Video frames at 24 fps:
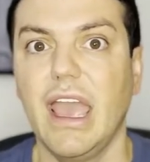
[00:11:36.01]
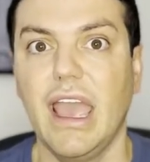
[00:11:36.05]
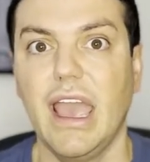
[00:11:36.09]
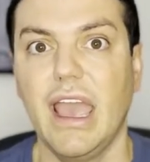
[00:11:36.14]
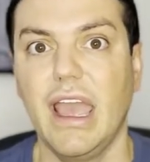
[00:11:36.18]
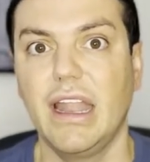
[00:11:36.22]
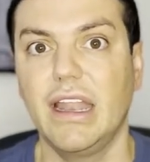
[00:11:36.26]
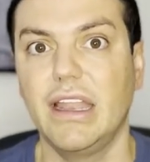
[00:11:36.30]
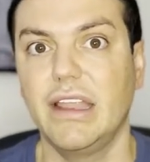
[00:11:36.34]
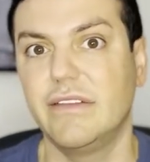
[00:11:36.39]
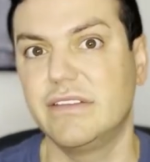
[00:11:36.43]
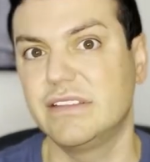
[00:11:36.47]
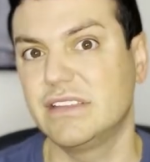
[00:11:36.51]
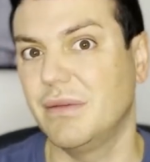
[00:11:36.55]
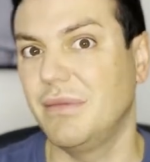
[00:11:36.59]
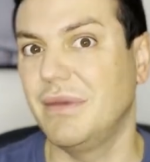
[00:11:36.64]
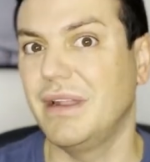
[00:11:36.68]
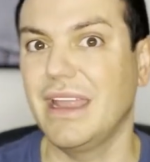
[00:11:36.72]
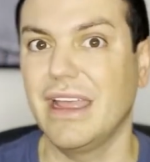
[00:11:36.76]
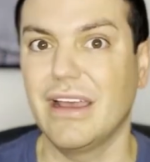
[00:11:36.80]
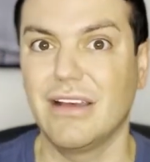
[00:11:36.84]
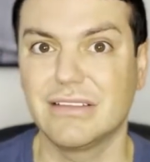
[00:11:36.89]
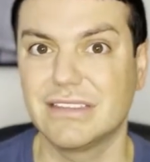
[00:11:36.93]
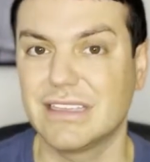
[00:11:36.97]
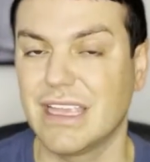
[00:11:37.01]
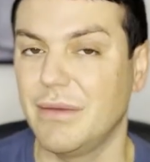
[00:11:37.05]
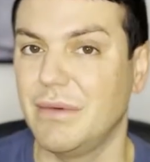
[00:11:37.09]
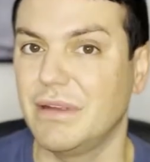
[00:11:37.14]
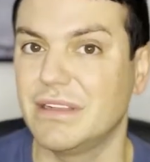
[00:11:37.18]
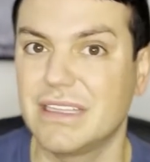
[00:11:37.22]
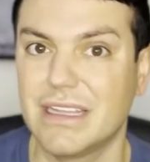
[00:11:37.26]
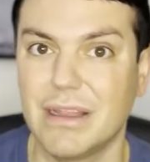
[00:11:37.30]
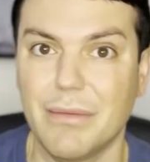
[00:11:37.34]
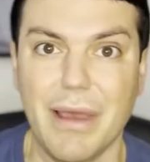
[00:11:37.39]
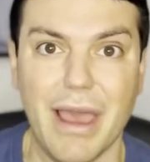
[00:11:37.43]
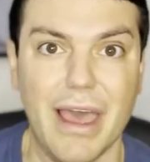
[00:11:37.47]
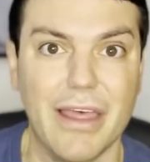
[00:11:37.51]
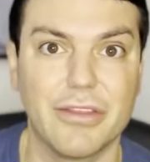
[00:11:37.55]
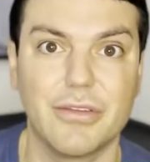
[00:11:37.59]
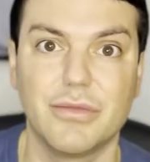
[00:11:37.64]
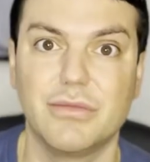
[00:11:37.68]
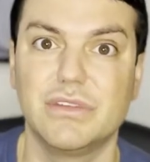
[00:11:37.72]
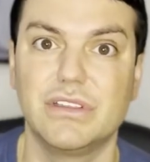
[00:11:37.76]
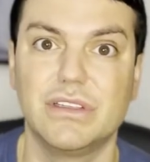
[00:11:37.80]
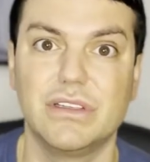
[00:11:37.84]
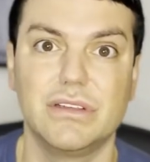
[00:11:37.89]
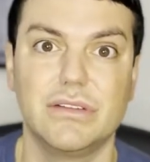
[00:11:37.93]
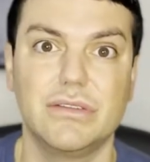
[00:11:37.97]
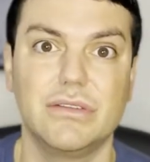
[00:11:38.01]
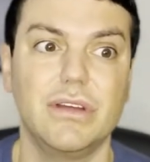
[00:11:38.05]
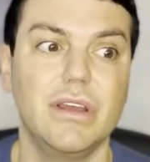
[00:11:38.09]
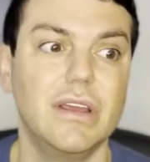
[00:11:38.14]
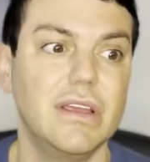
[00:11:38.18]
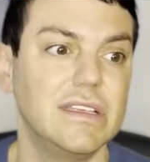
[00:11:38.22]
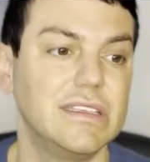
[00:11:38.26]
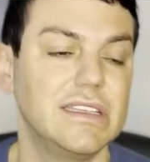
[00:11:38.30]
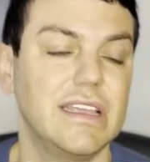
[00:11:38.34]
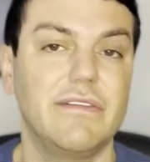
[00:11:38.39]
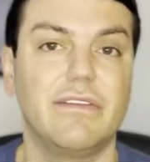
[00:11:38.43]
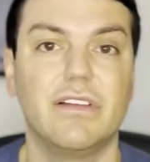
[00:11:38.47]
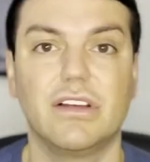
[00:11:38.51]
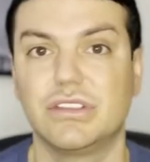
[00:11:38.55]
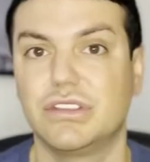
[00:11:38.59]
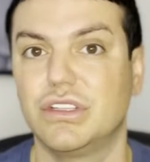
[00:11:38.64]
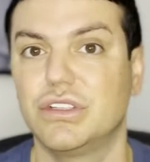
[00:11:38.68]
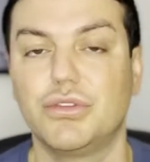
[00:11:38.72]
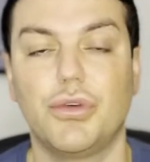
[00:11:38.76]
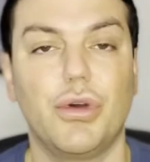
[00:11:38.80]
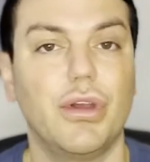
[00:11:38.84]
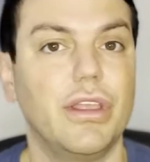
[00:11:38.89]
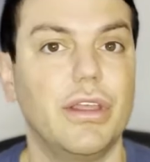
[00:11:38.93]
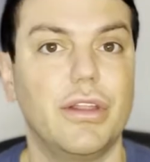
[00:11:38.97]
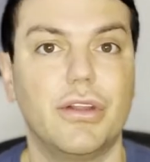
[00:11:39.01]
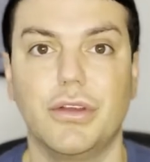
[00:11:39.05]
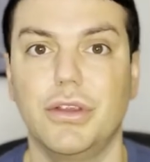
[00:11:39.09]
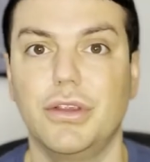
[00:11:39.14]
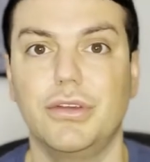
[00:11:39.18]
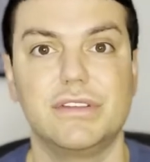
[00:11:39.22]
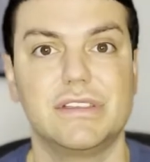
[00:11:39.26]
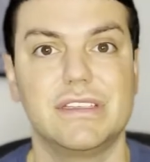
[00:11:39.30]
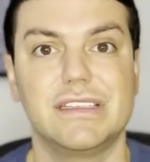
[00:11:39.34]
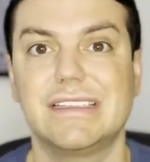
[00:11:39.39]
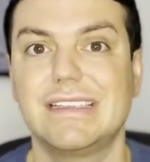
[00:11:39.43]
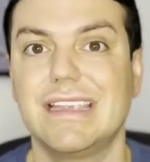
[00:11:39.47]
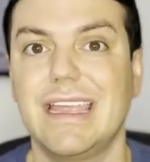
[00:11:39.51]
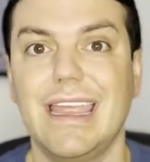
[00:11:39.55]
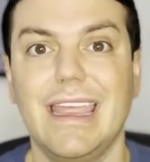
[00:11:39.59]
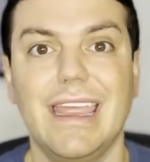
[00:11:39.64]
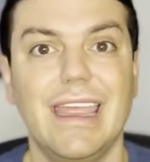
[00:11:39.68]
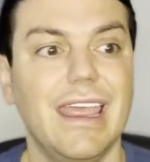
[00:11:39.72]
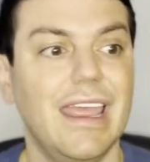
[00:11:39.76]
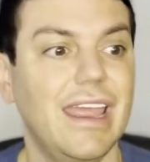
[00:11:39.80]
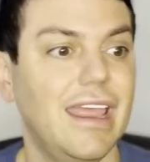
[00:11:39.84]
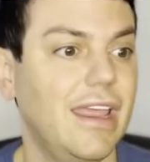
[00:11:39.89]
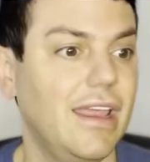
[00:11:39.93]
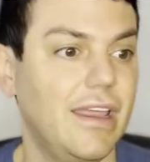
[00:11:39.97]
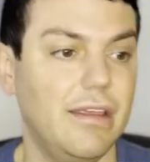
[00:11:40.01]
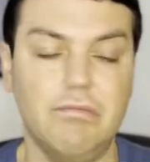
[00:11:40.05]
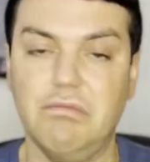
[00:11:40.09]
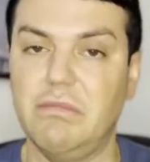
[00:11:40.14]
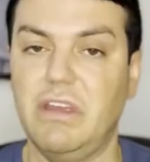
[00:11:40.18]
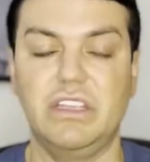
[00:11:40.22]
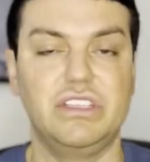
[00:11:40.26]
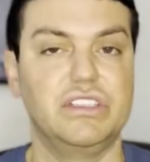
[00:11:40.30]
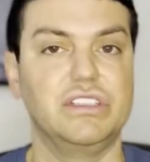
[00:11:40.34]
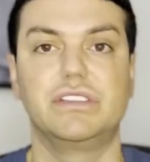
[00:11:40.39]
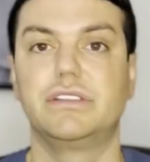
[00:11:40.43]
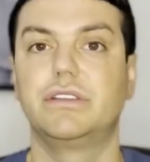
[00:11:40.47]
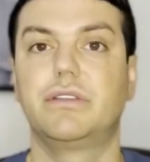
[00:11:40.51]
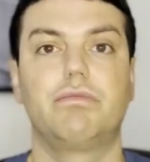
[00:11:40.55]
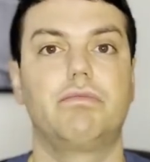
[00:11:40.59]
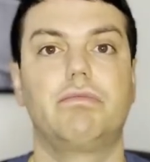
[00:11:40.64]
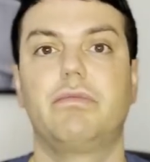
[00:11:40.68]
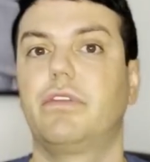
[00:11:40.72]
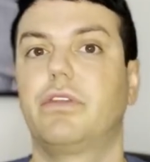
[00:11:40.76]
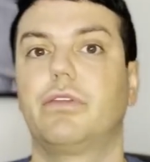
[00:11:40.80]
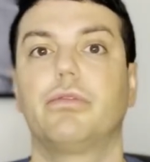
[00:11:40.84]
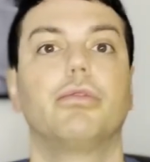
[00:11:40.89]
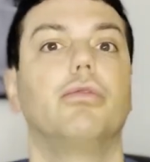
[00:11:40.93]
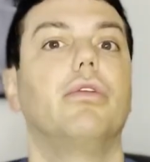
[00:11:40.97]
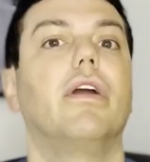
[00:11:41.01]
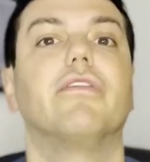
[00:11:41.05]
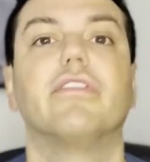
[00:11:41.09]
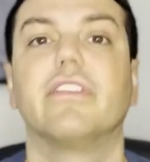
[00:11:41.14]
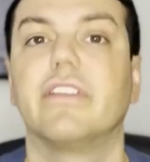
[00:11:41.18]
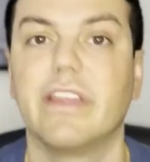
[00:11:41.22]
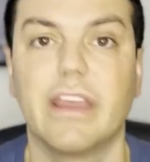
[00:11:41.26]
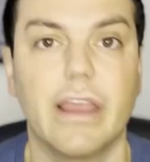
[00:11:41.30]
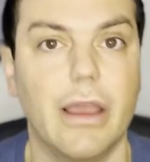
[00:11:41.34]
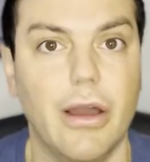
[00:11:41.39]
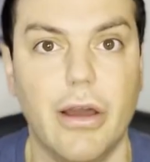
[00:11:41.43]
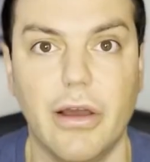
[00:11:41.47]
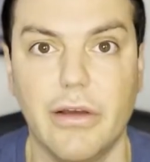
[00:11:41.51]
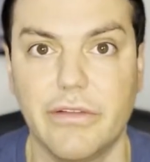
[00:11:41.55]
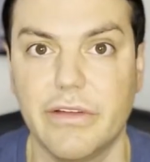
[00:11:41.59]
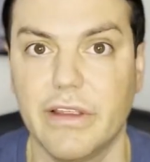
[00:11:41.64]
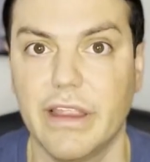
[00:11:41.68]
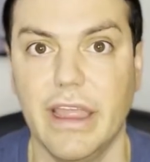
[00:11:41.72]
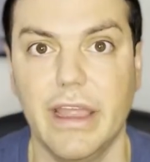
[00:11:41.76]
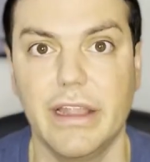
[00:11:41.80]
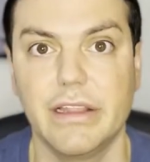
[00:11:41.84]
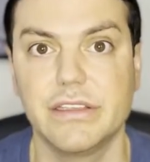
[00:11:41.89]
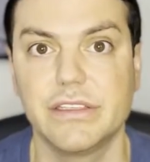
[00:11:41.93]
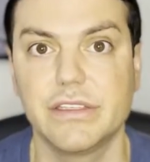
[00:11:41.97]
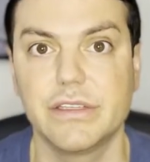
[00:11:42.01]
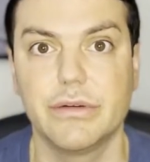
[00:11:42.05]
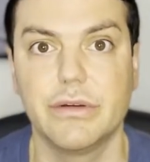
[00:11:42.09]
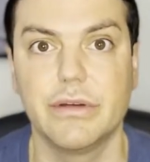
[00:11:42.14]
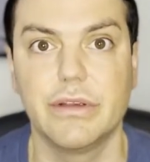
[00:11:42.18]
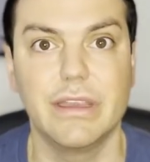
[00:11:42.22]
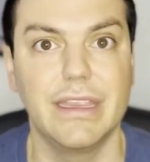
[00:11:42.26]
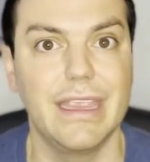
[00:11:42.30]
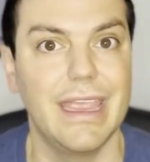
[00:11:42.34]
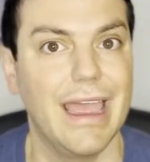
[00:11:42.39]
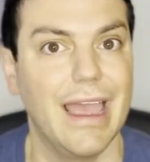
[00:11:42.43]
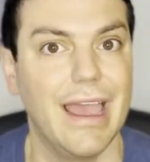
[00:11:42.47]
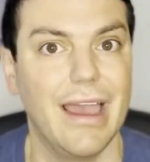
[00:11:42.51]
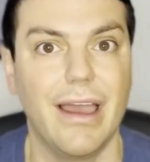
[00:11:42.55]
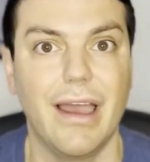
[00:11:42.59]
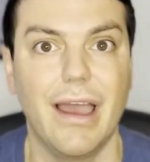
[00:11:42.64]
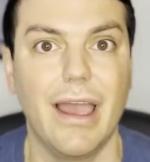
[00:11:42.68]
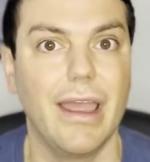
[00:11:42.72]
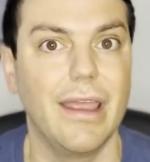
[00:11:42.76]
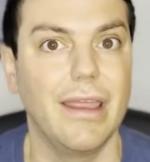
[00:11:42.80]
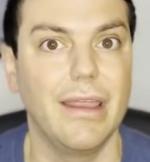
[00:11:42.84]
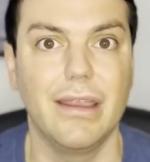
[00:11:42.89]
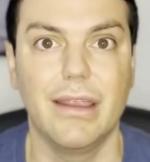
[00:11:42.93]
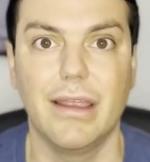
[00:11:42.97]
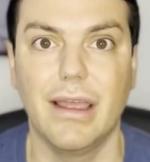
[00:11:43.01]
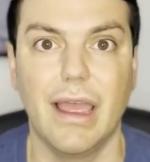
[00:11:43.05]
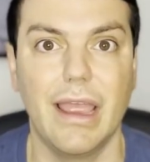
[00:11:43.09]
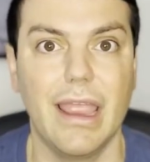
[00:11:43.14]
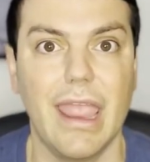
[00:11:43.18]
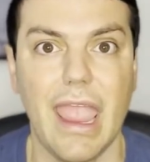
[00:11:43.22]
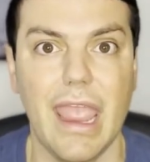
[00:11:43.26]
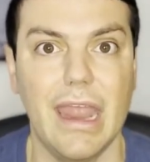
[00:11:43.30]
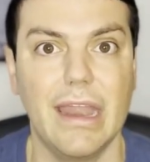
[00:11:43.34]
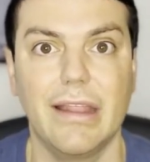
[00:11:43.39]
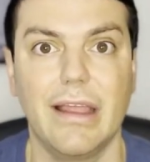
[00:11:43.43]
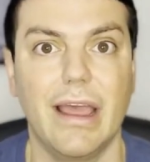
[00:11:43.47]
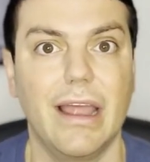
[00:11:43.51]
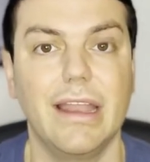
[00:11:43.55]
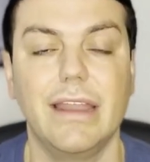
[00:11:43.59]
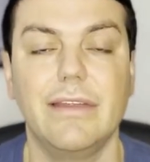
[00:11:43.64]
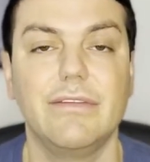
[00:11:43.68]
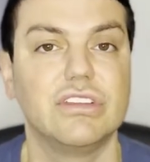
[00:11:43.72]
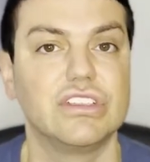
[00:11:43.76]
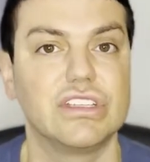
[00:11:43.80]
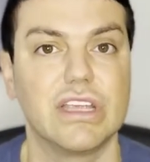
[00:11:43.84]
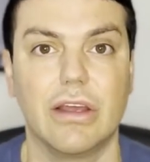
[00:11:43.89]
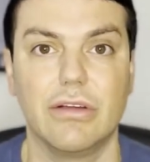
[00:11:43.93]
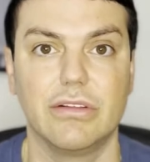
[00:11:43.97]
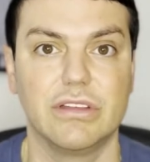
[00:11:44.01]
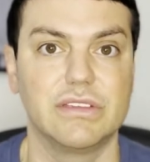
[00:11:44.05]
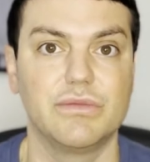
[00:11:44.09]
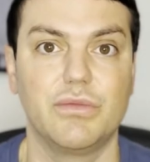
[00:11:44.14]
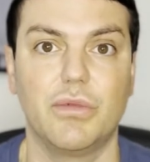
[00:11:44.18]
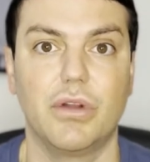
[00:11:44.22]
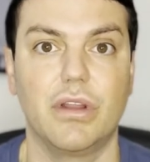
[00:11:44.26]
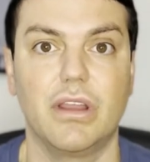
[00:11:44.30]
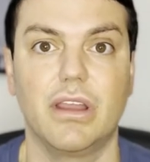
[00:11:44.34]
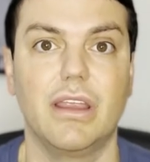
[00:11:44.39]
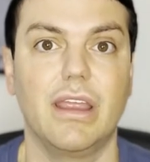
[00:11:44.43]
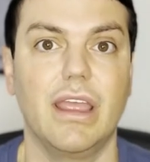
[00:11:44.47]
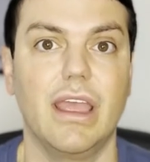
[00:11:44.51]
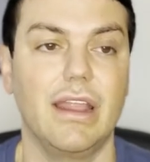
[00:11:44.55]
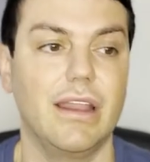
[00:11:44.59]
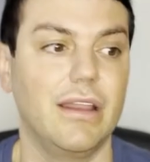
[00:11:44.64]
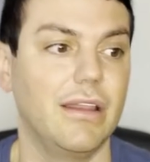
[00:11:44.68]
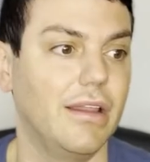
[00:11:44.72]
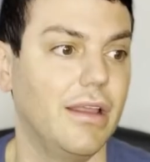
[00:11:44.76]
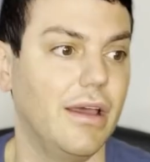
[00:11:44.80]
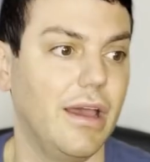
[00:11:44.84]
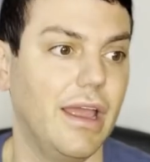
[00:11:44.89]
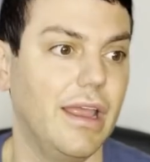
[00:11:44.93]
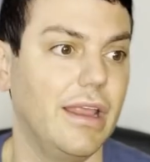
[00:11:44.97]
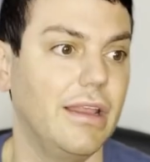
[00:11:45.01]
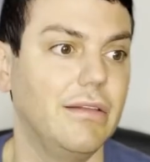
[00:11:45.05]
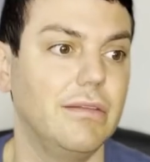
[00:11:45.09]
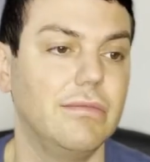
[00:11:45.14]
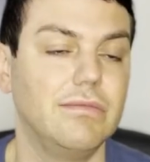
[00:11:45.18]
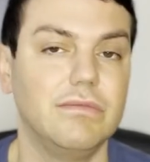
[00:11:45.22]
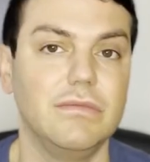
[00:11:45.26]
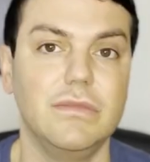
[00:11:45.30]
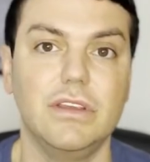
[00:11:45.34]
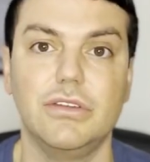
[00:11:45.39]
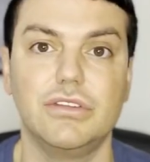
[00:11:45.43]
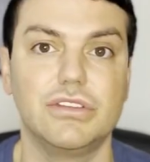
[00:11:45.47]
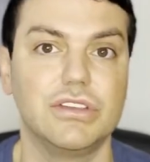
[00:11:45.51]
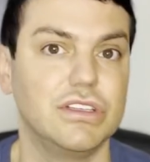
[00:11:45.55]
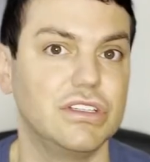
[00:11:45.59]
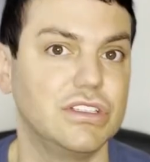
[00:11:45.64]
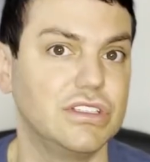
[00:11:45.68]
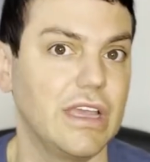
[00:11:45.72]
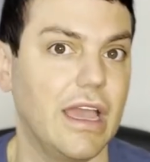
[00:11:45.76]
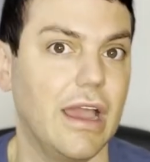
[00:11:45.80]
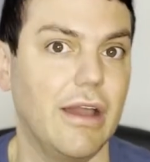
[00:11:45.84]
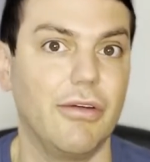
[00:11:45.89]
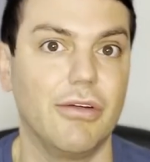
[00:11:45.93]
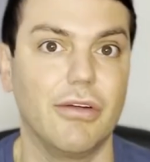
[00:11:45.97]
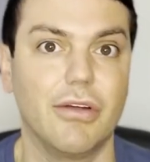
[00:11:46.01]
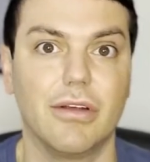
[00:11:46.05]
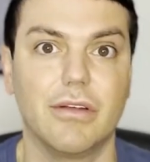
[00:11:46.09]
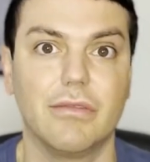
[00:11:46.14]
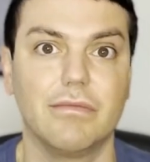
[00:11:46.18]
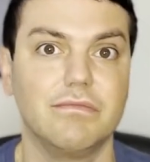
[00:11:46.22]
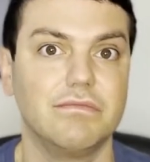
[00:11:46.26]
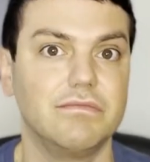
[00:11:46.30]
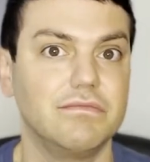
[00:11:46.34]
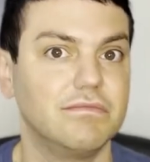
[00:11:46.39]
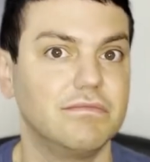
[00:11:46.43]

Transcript: And if somebody else came into the bathroom to, say, flush the toilet or use the sink, it just threw everything off again. So yeah, I hated it. I didn't even shower this morning, and I usually shower